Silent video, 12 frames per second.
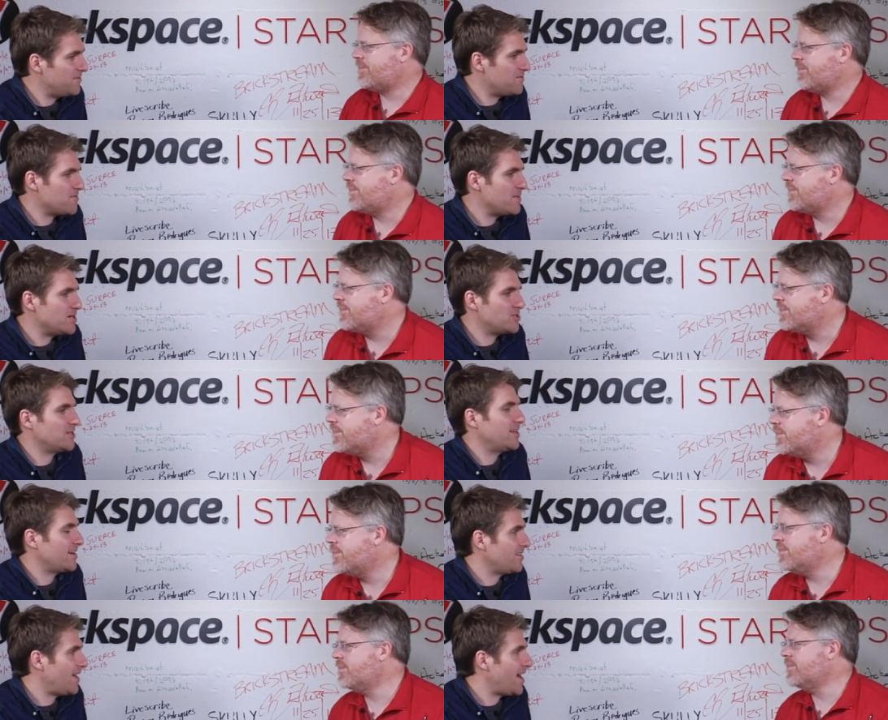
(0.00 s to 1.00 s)
Speaker 1: of information
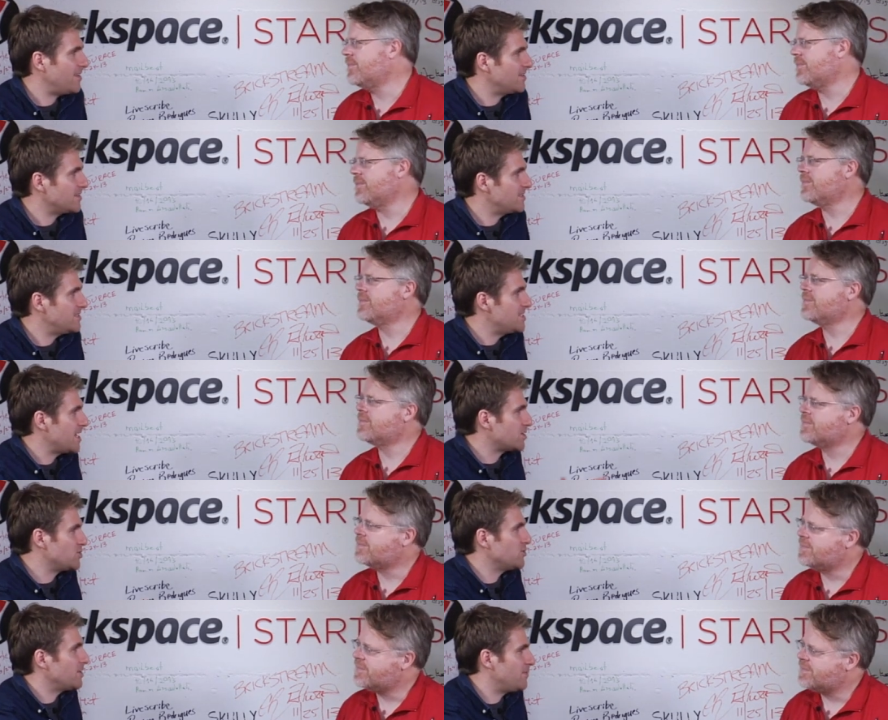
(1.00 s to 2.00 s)
like that that
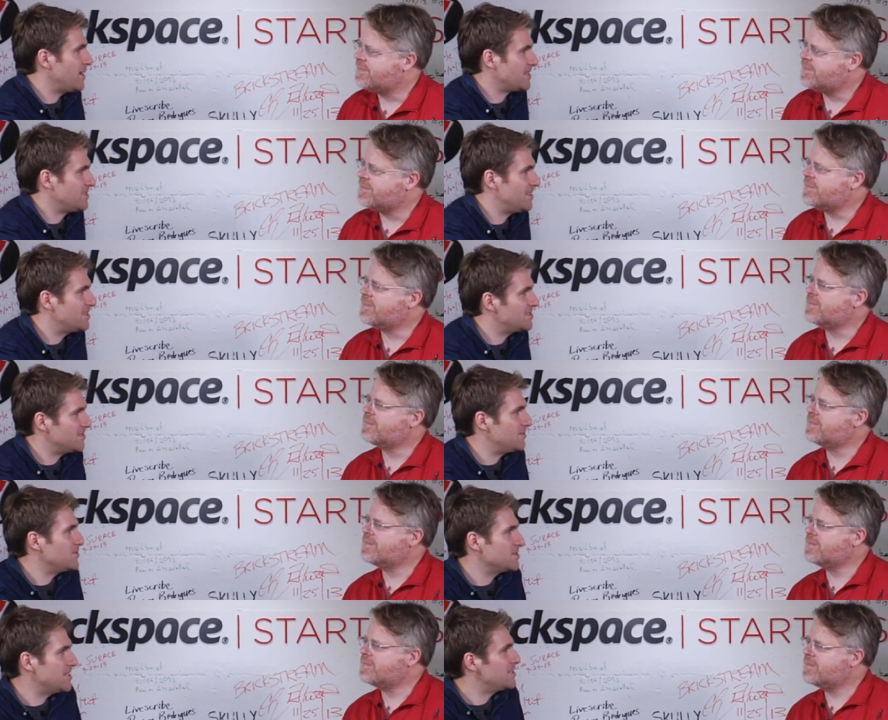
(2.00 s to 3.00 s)
contextually makes sense
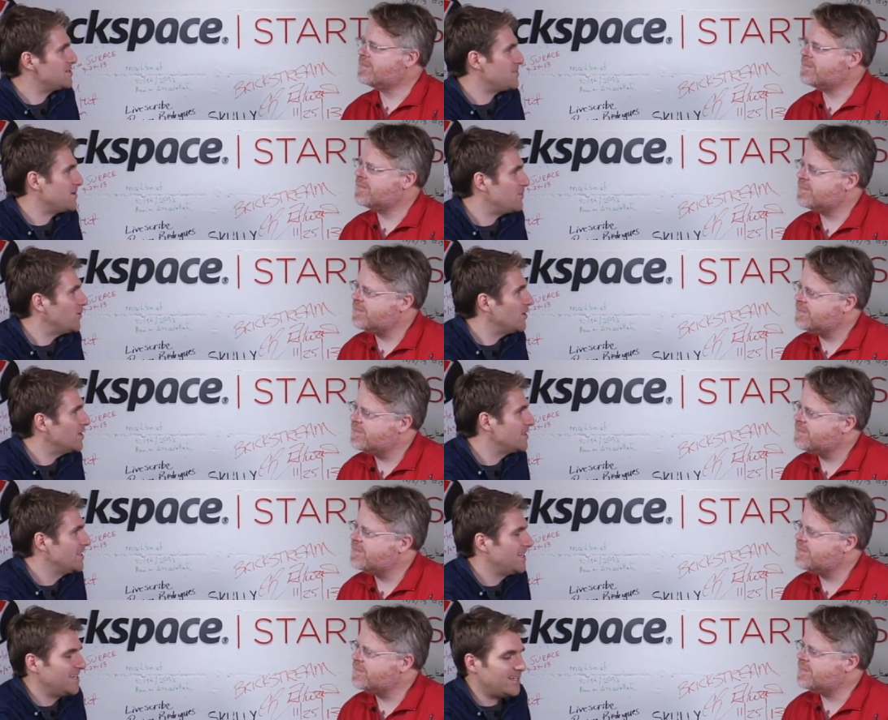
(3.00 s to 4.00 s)
to present to
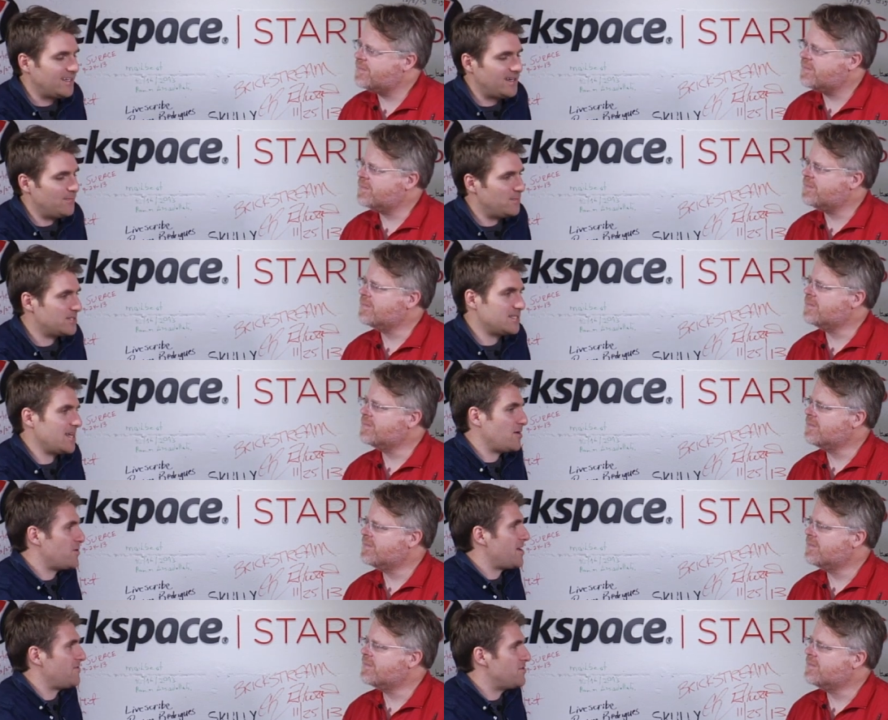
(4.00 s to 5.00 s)
people. Um, but
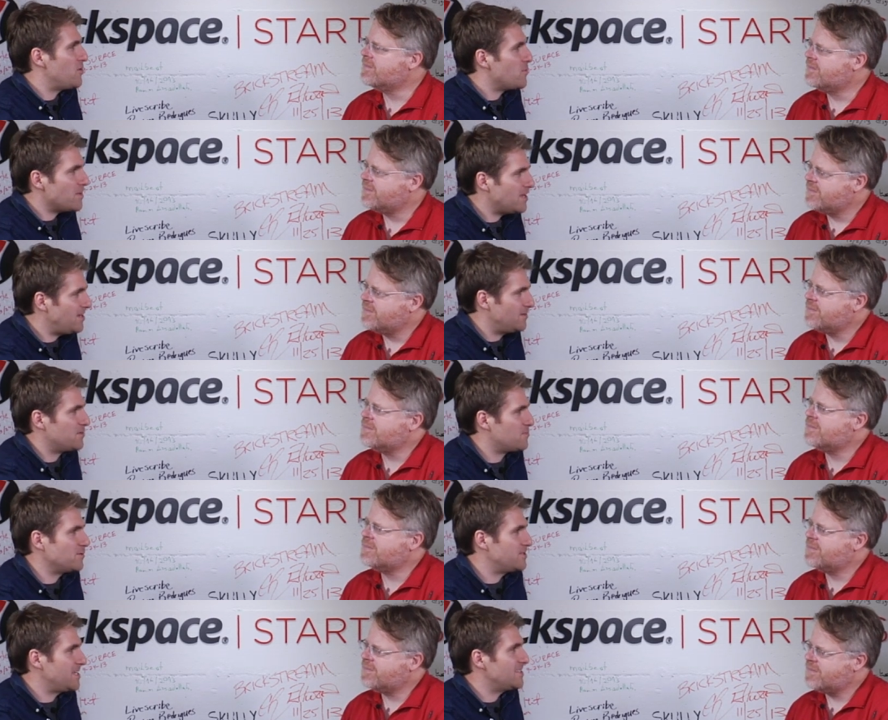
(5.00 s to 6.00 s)
today we have no medium to
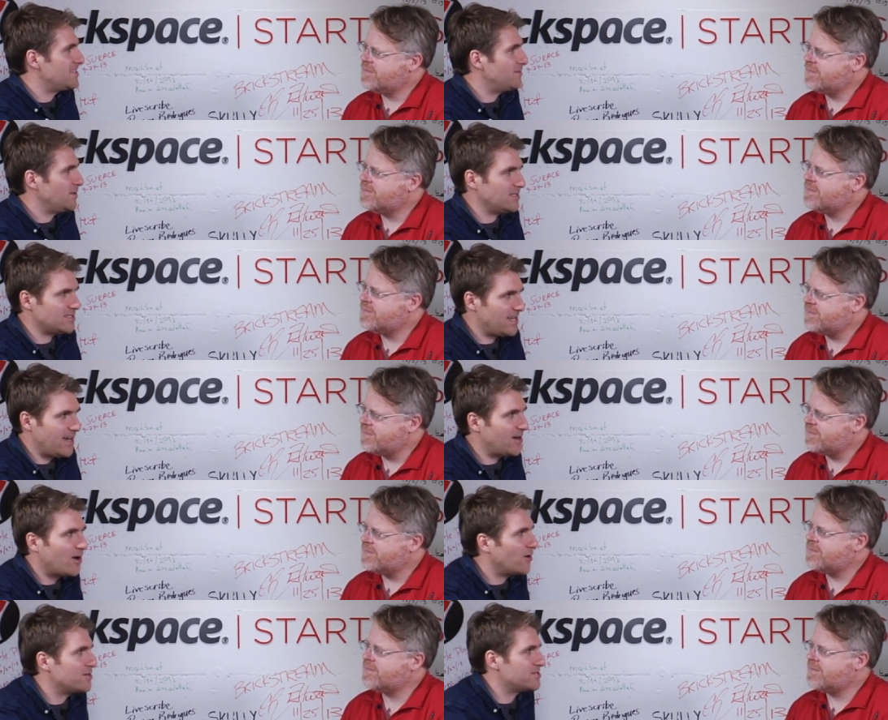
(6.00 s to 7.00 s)
present it, because
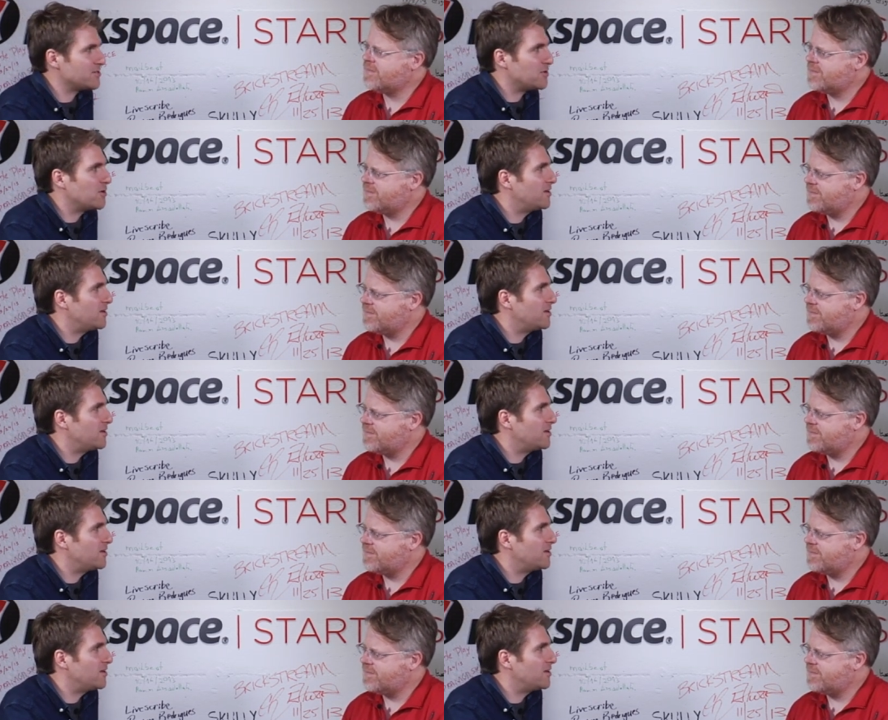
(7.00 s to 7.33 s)
A R isn't good